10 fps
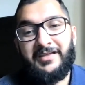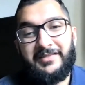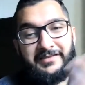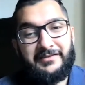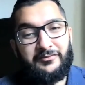
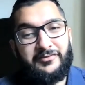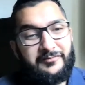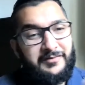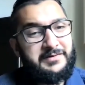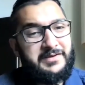that there's this
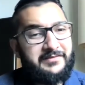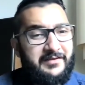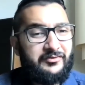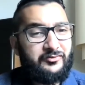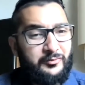very
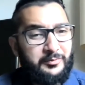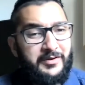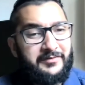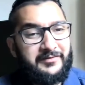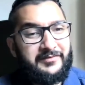intentional
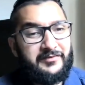presence.